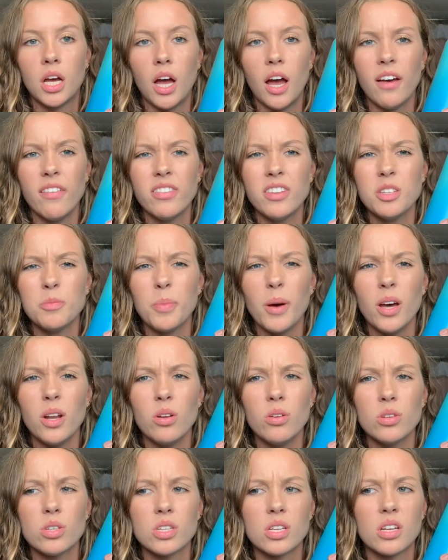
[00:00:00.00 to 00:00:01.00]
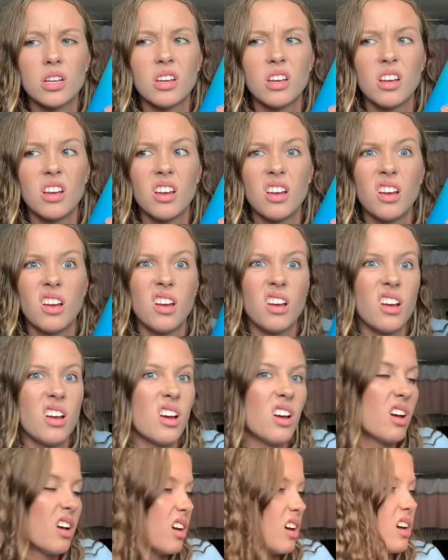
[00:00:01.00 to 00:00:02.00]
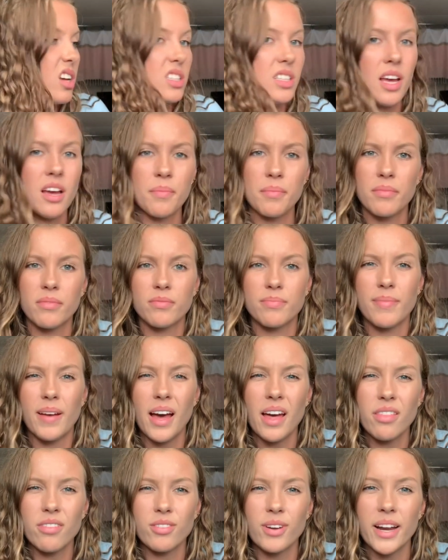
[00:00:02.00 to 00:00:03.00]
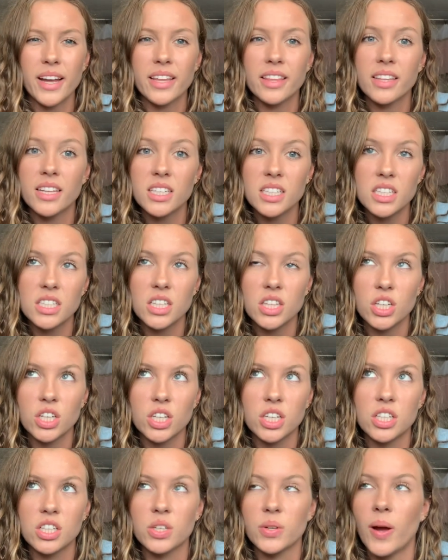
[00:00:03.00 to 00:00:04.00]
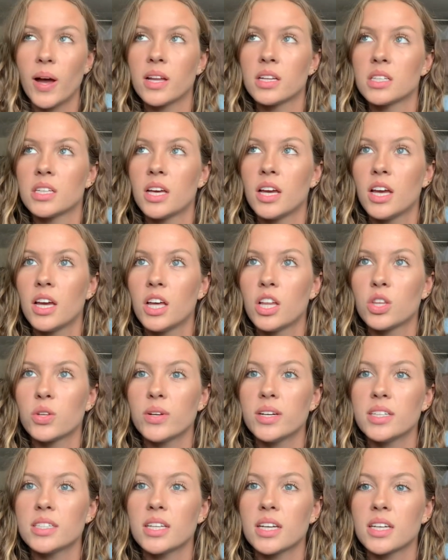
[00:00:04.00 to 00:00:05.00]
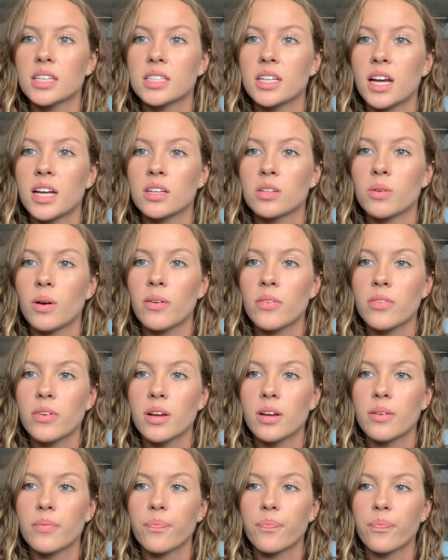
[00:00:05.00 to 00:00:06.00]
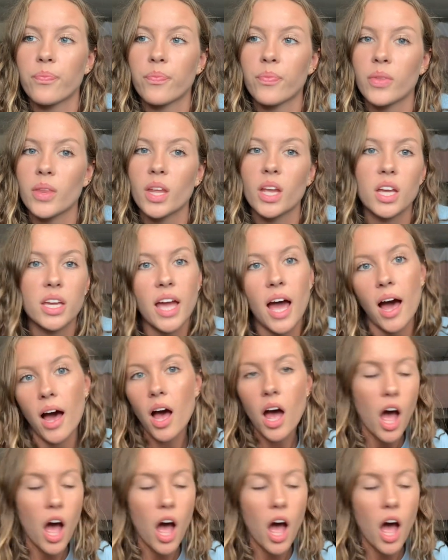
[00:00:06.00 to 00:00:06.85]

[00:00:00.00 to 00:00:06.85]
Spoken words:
of these bottles. Is that math right? This is a 32 ounce. 3, 6, 9, 12. Yeah,